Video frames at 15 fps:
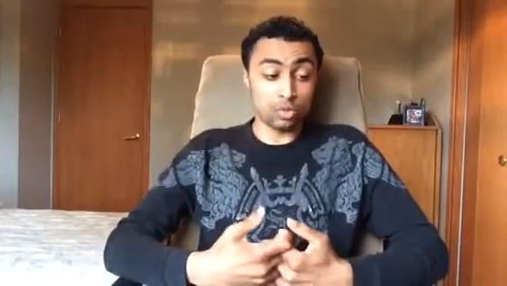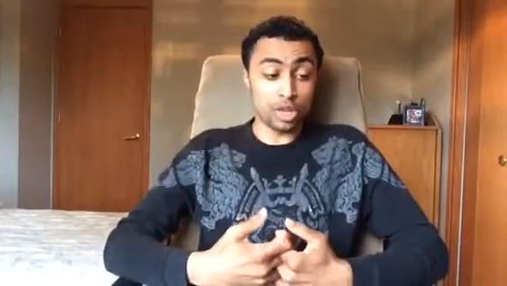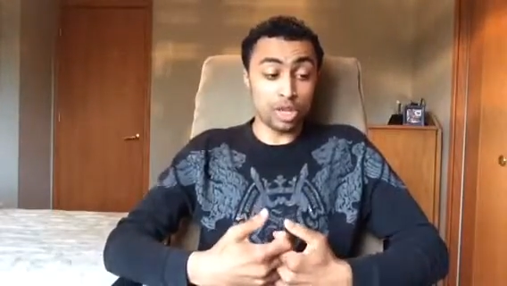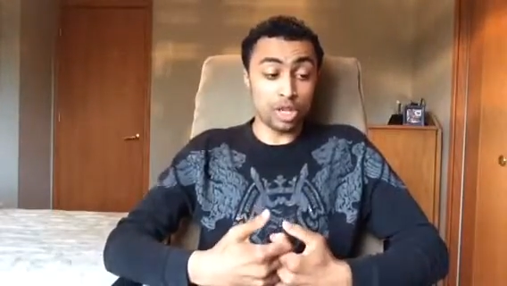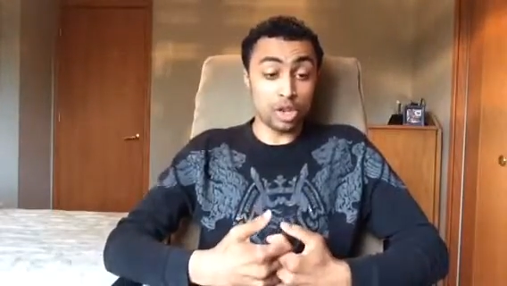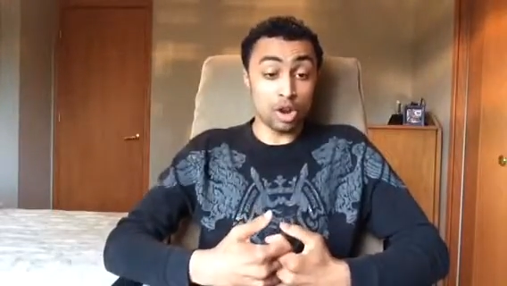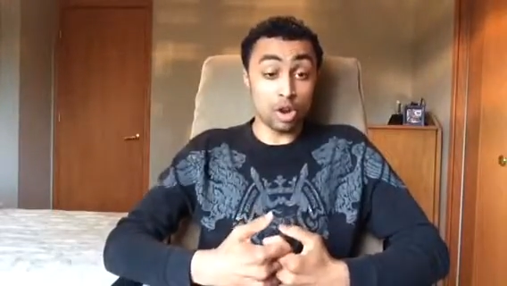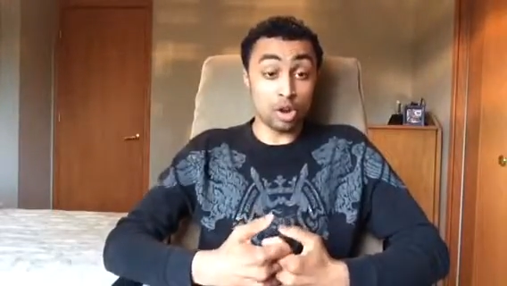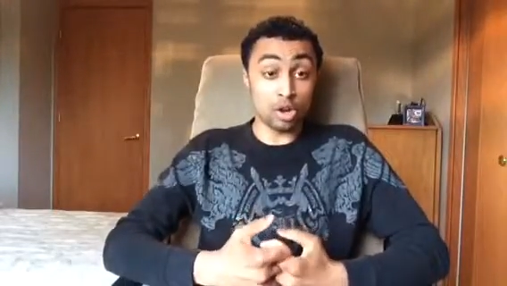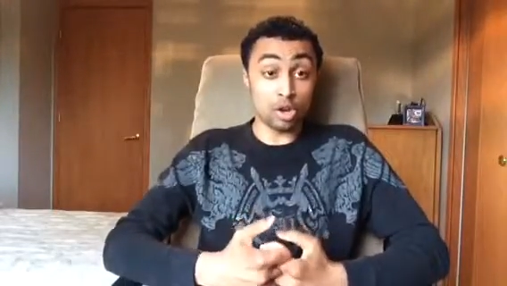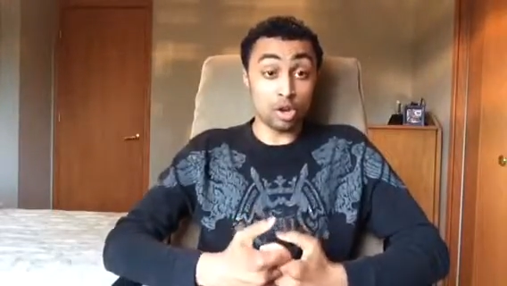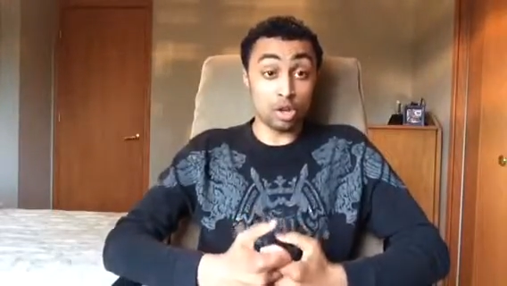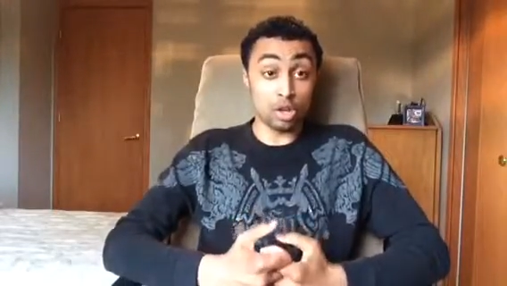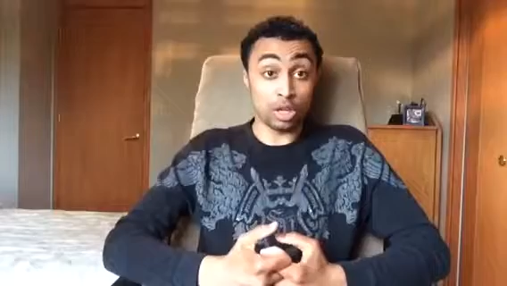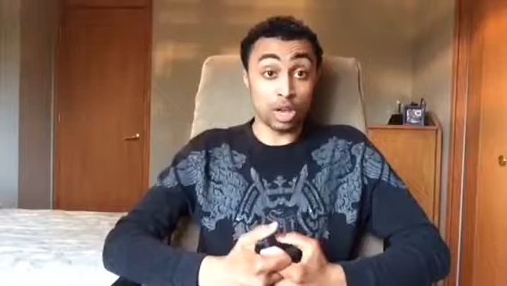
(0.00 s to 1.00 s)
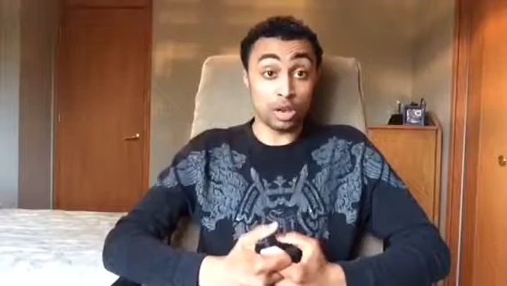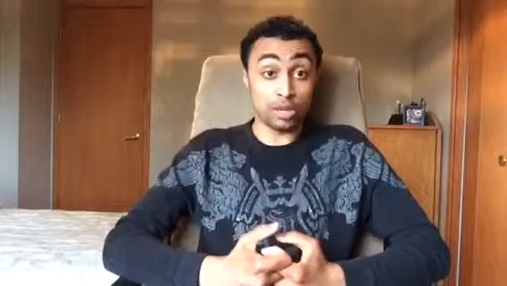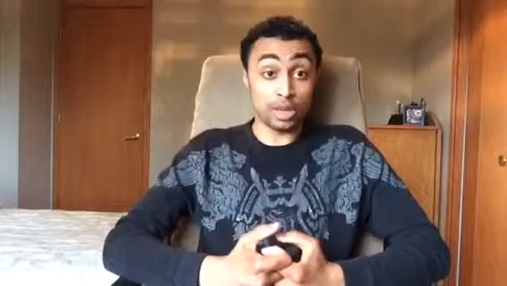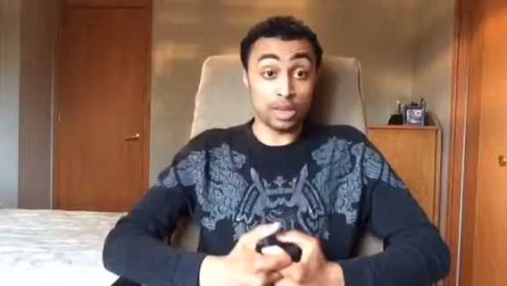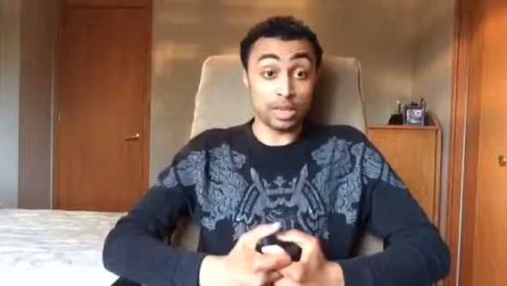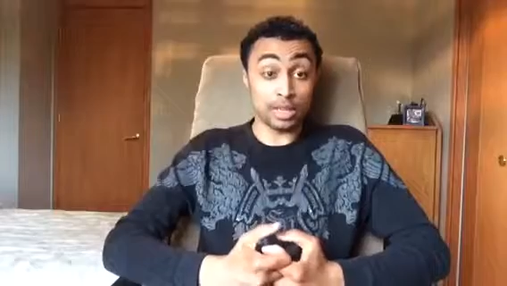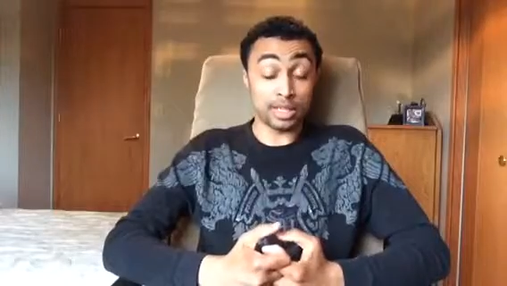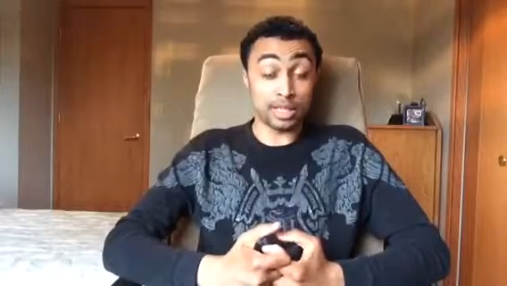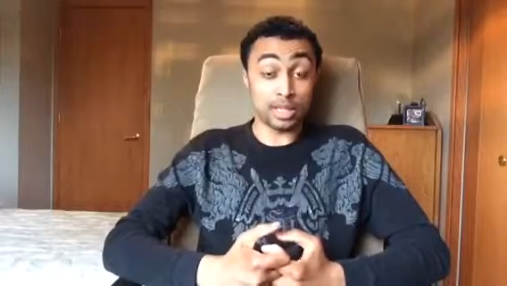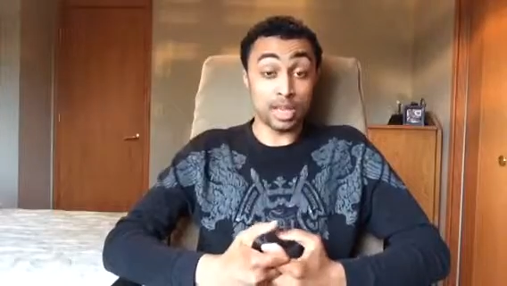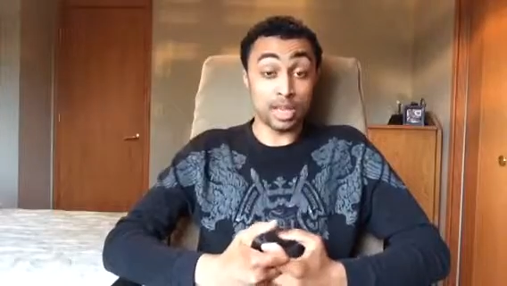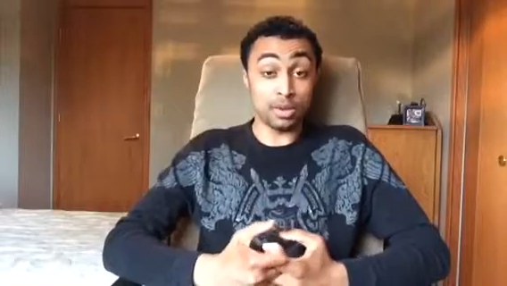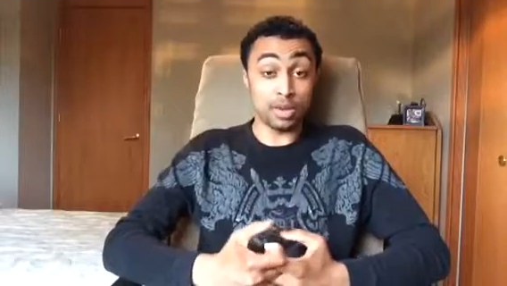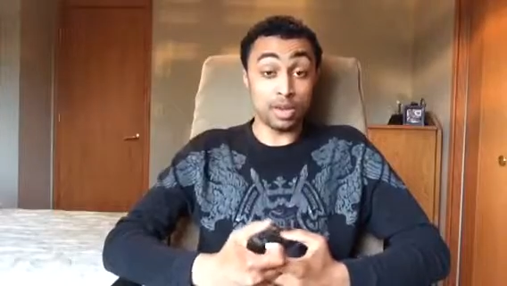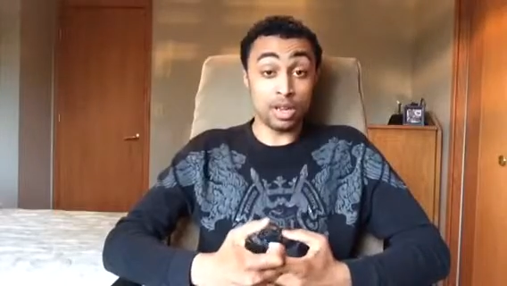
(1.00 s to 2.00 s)
reading the article and I wanted to
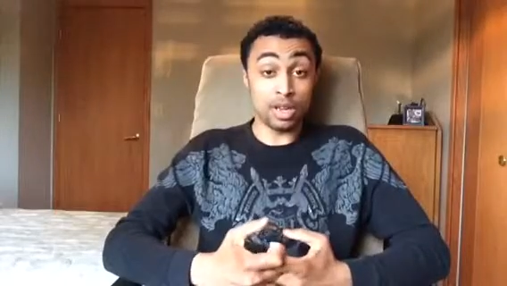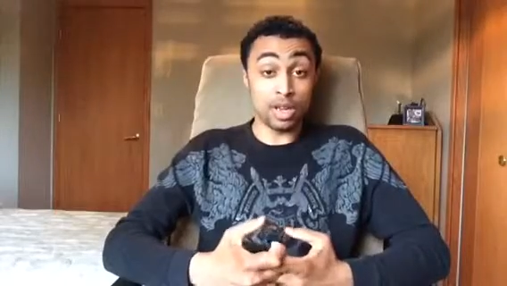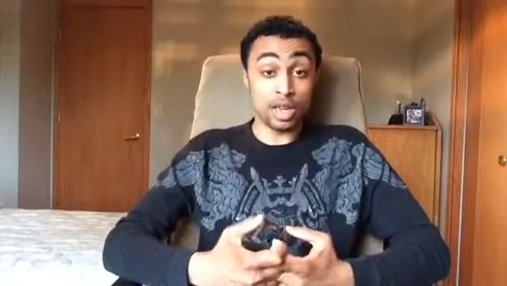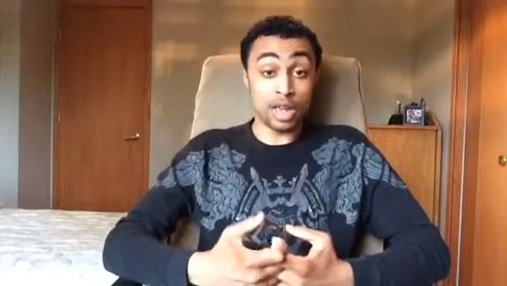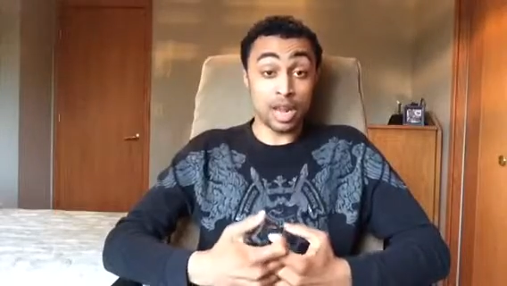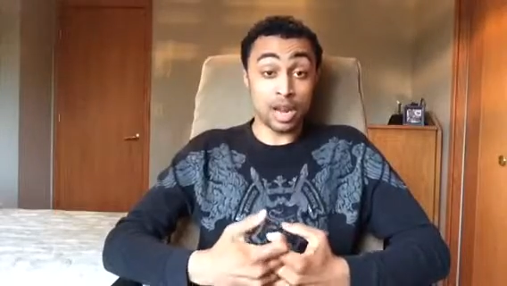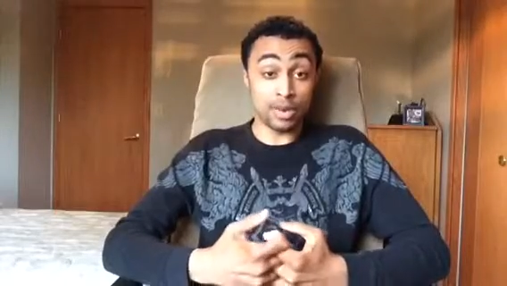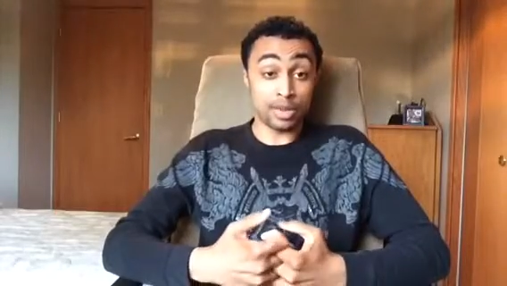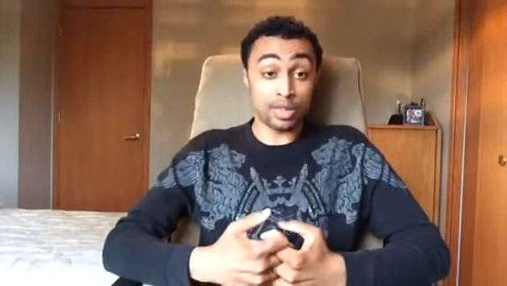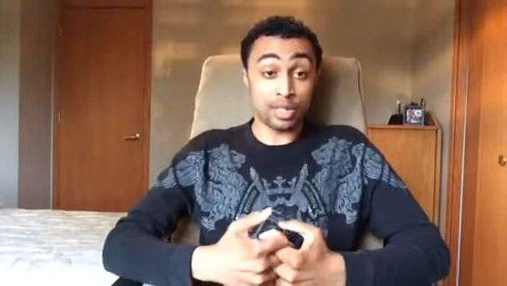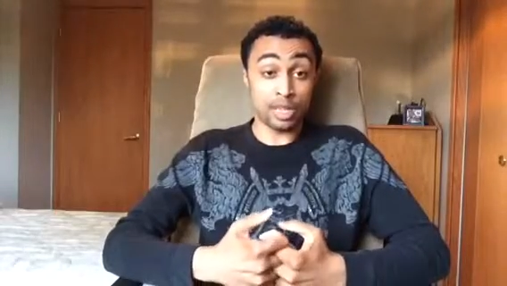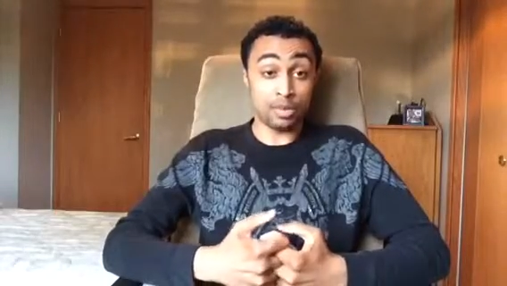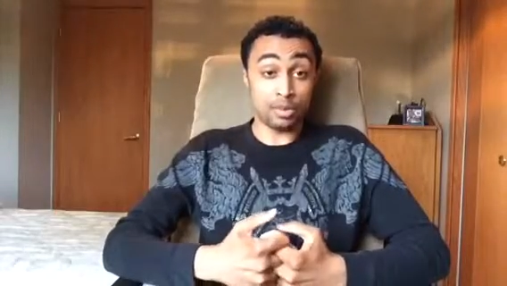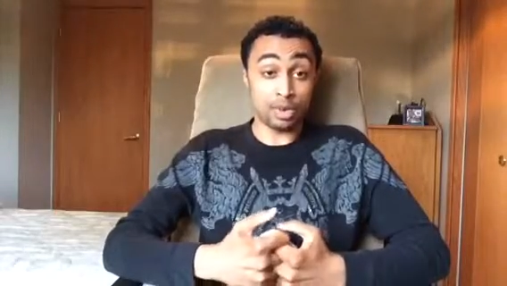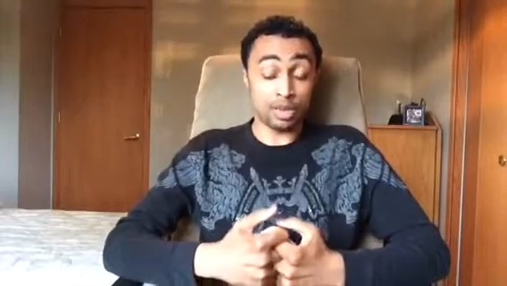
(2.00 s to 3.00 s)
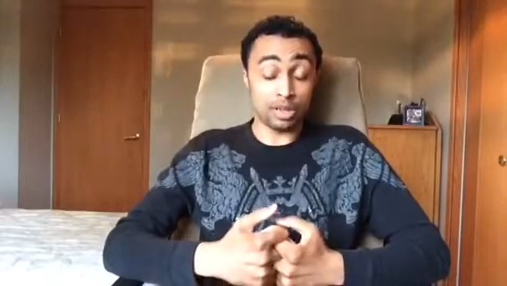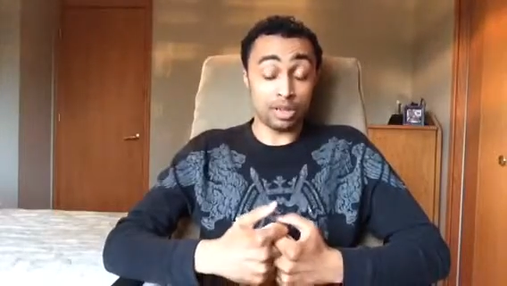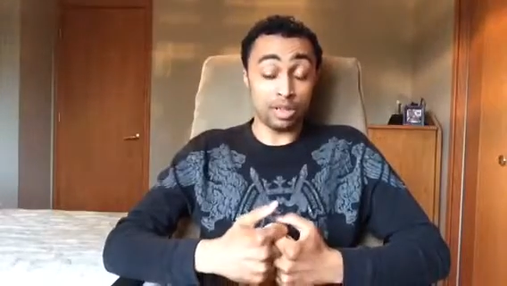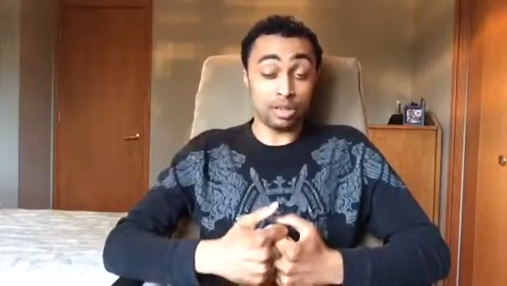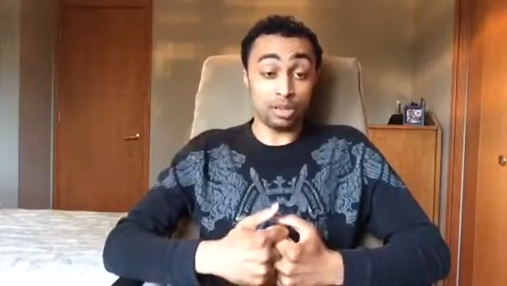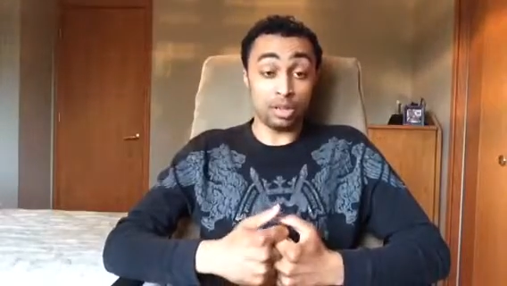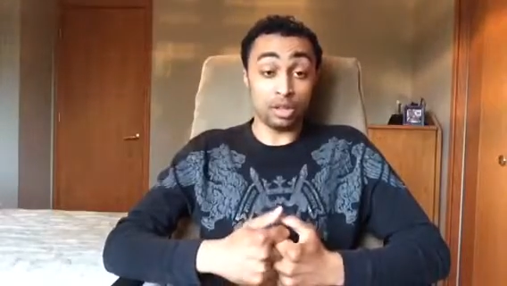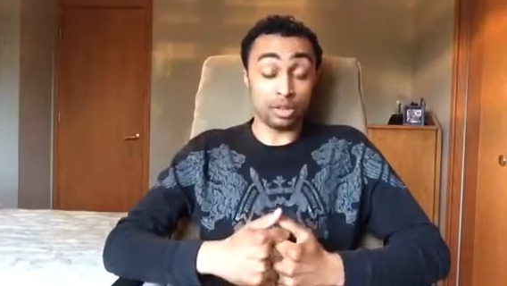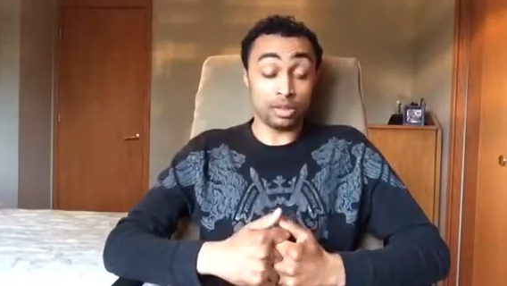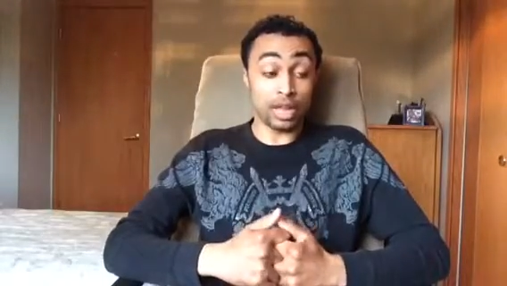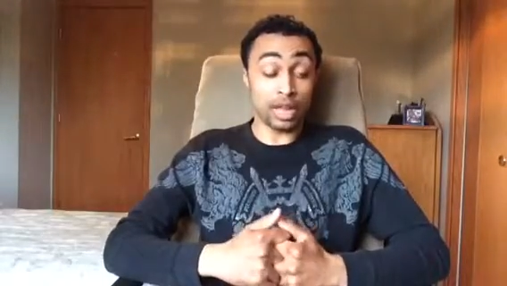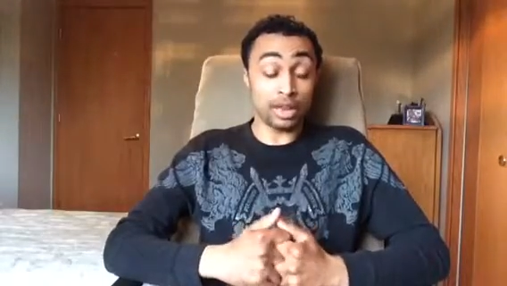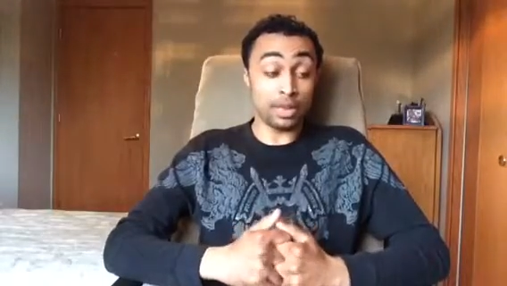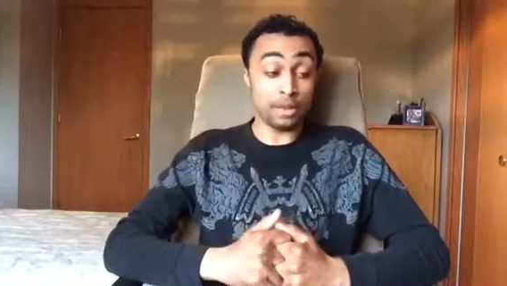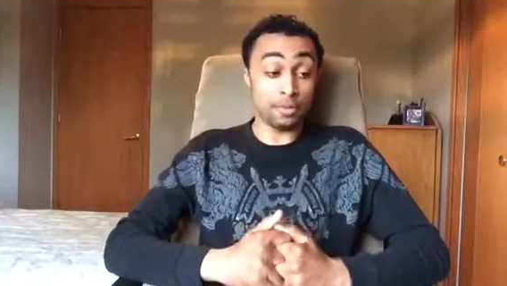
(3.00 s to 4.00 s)
see what it looked
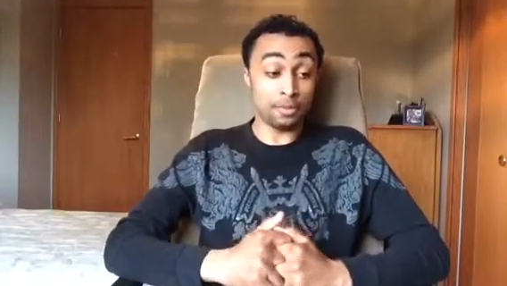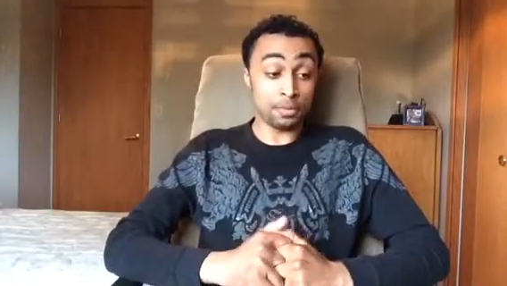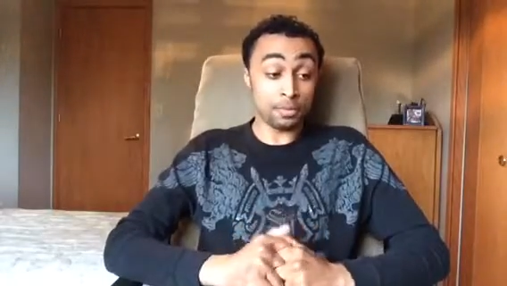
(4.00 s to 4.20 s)
like.